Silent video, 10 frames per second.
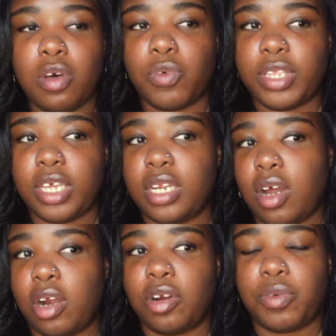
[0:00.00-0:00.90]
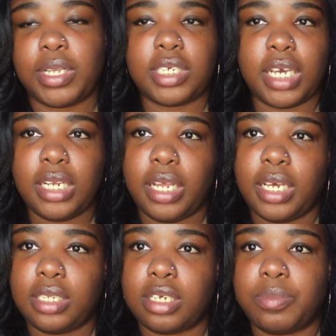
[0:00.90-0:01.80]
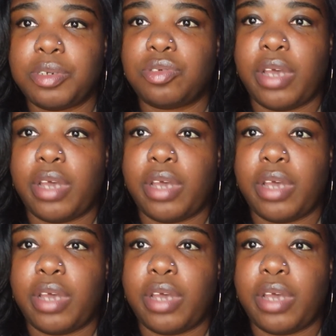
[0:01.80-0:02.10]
within ROH and AEW to